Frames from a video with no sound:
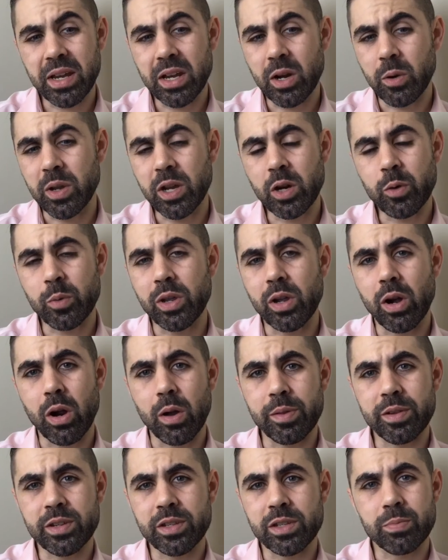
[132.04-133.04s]
You know, here we
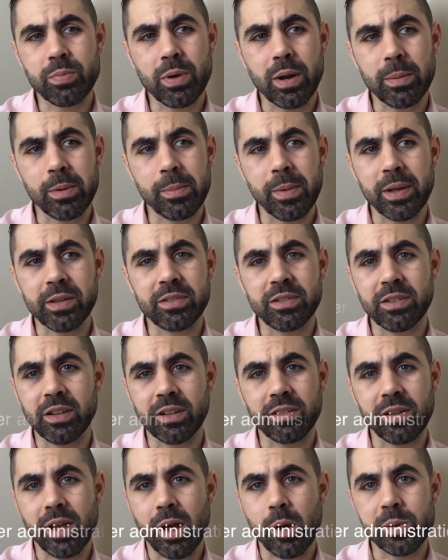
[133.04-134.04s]
are. This is probably about
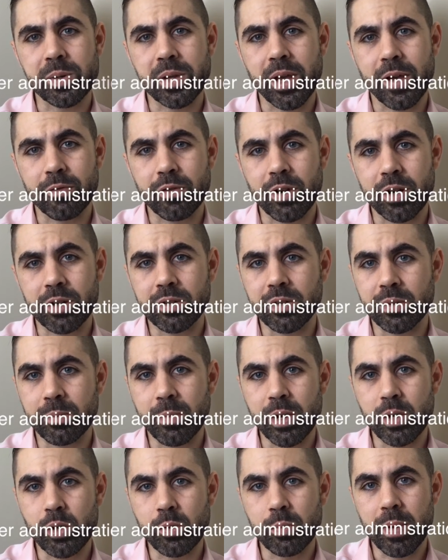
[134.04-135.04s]
6 hours after I took
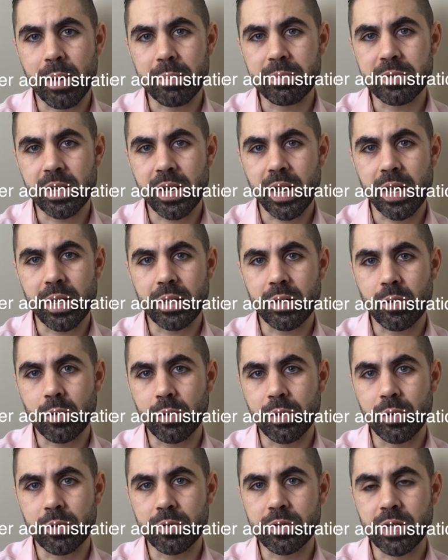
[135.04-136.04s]
my Noopept today,
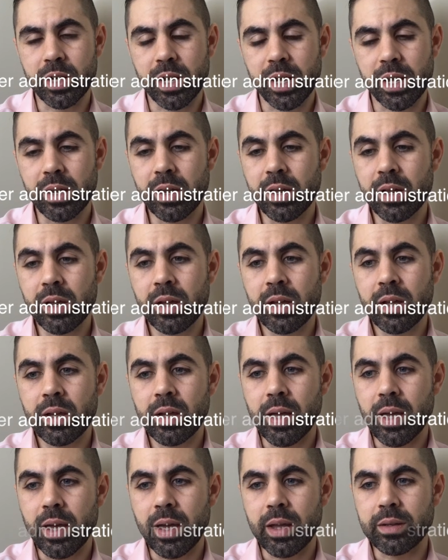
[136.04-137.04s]
earlier today.
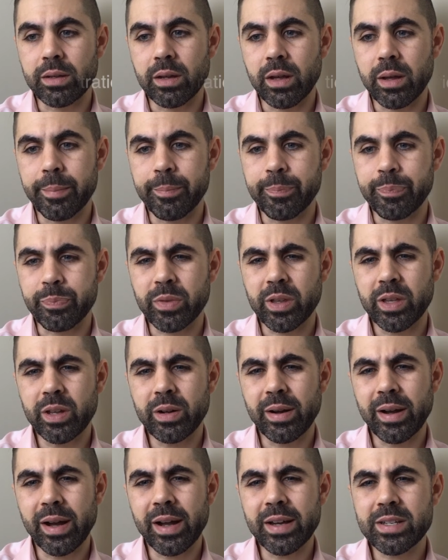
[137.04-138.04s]
And
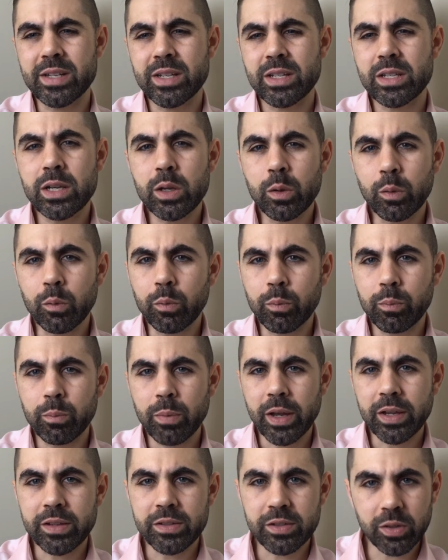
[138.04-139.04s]
you know, I
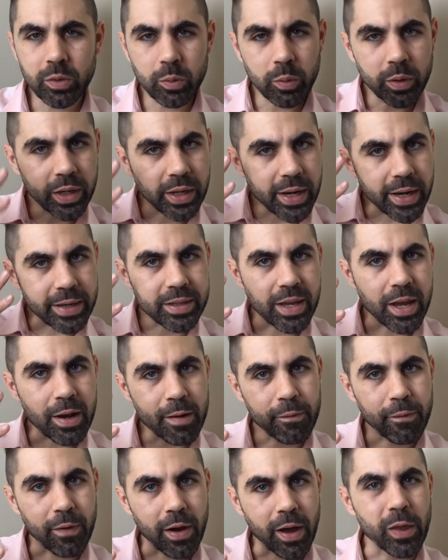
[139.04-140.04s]
still can
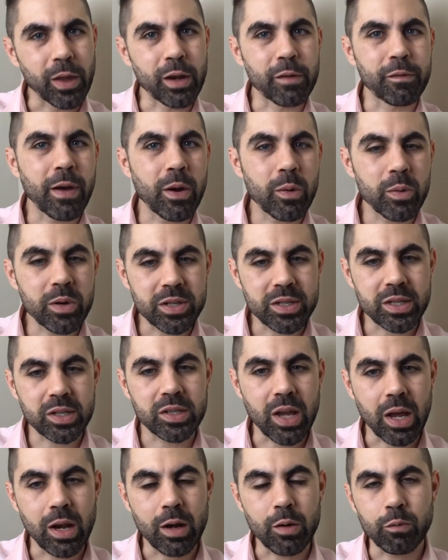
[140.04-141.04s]
identify that if I were to
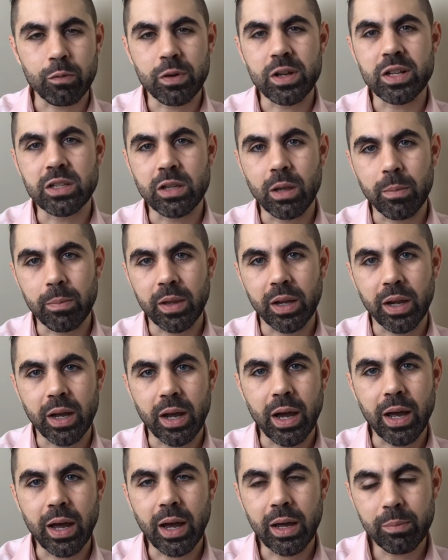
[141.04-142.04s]
sit down and read something,
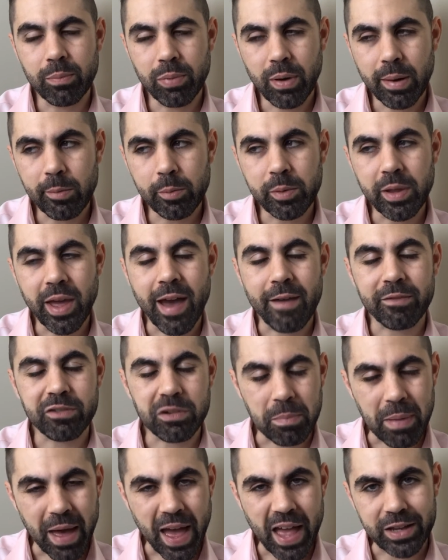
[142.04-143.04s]
I'd probably have
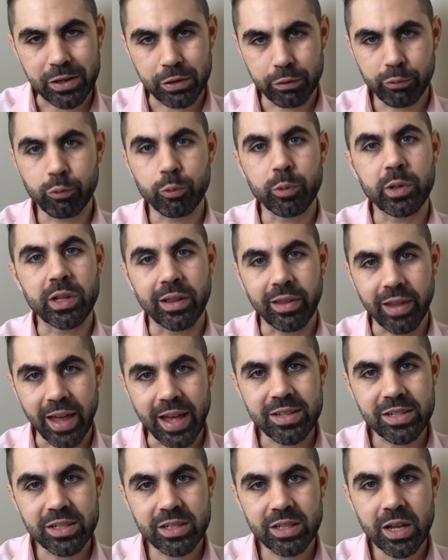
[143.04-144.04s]
to pass through it
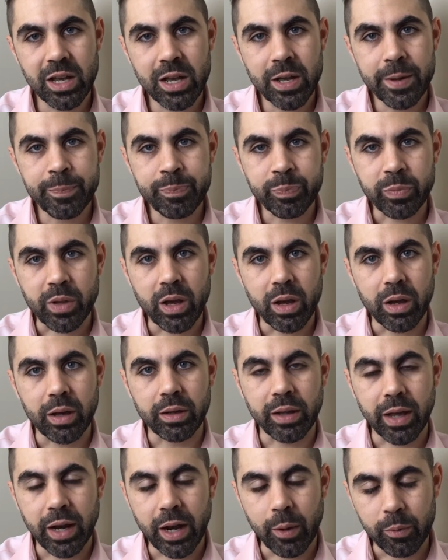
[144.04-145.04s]
less,
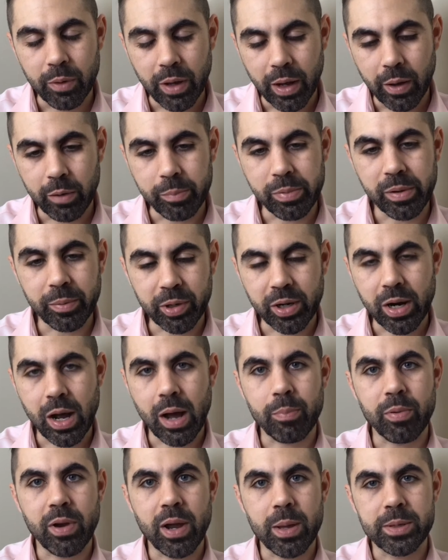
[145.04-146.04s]
and I'd be able to
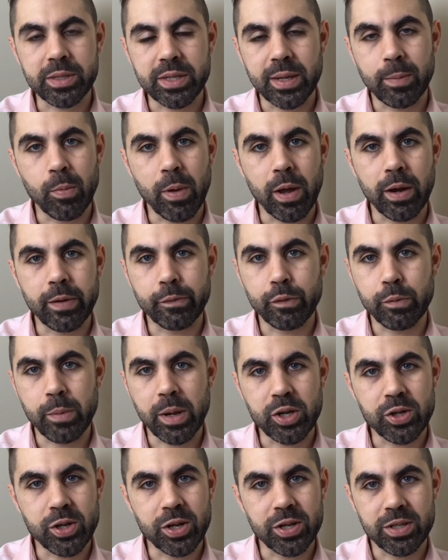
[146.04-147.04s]
comprehend the same amount of
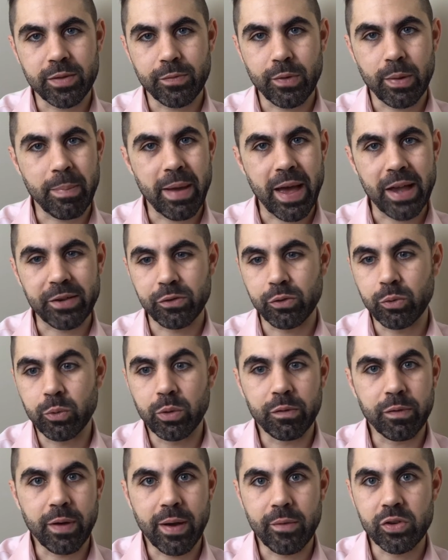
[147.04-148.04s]
information as if I passed
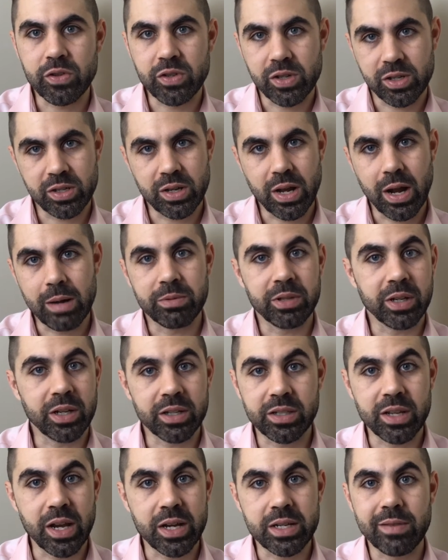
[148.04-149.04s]
through it 5 or 6 times, like
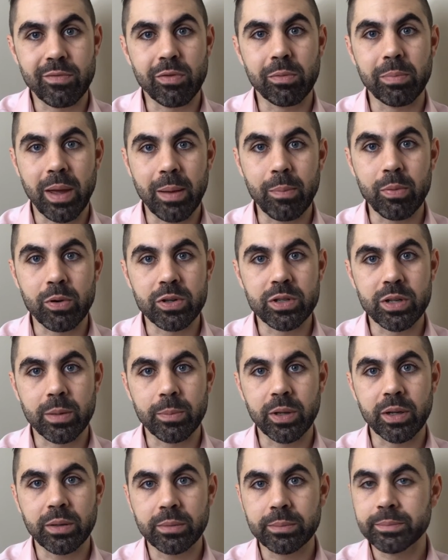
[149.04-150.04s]
a scientific paper or
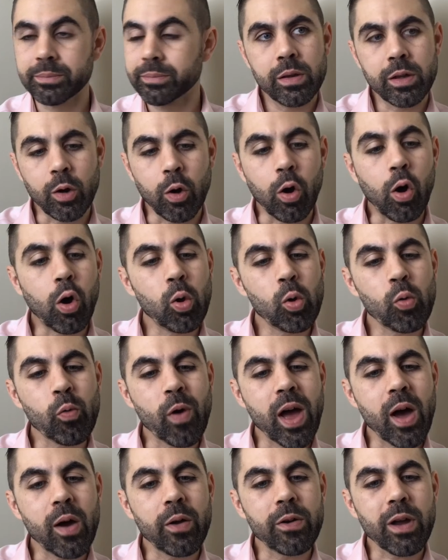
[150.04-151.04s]
something. You know, all
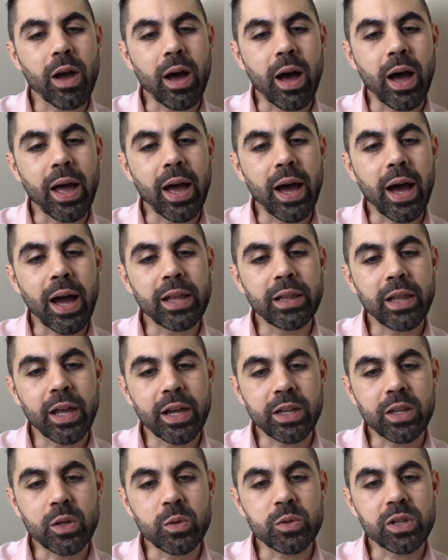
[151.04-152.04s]
around, I
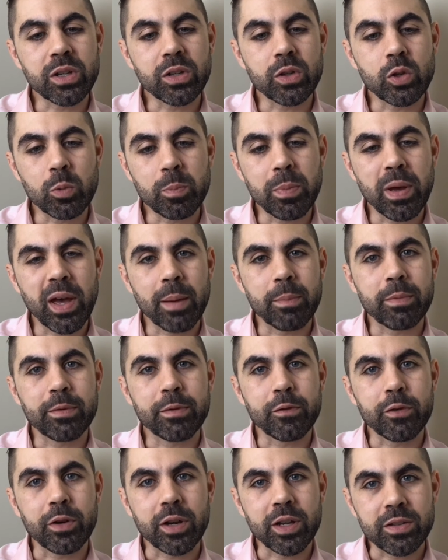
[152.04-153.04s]
like using Noopept
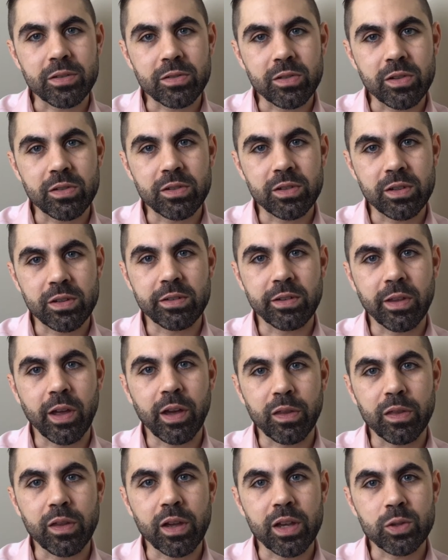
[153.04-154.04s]
for instances
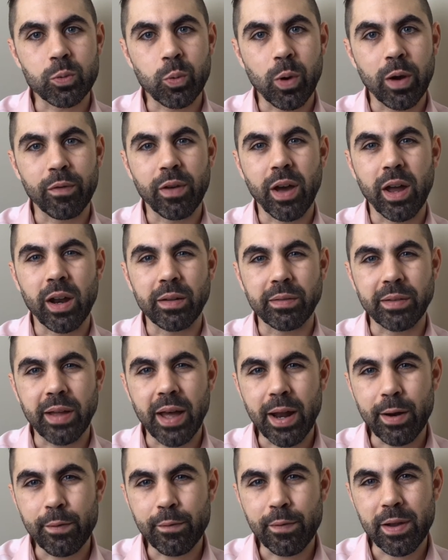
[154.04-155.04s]
like this, where I've got a
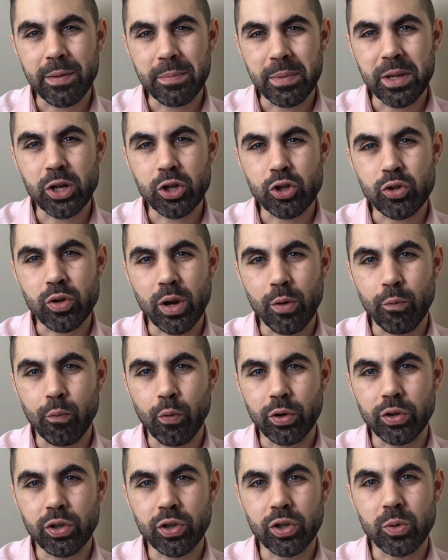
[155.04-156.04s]
lot of administrative
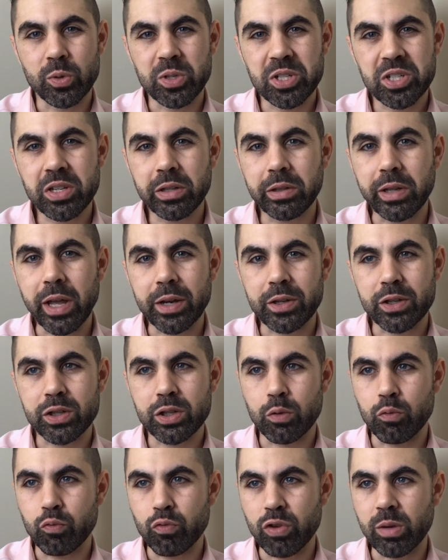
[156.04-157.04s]
work to do, just a lot of
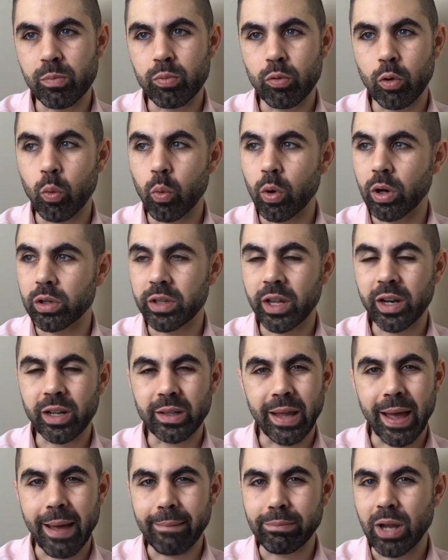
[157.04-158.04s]
cerebral work, a lot
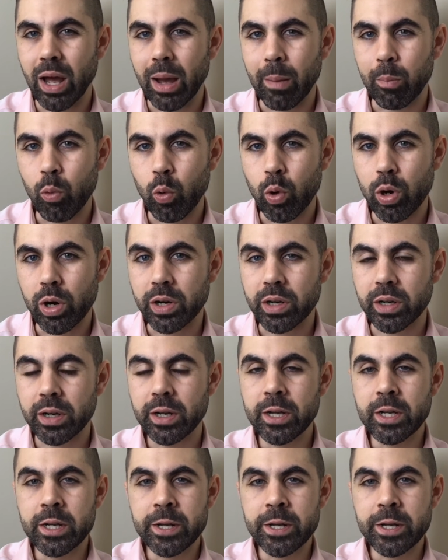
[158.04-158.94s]
of laptop work,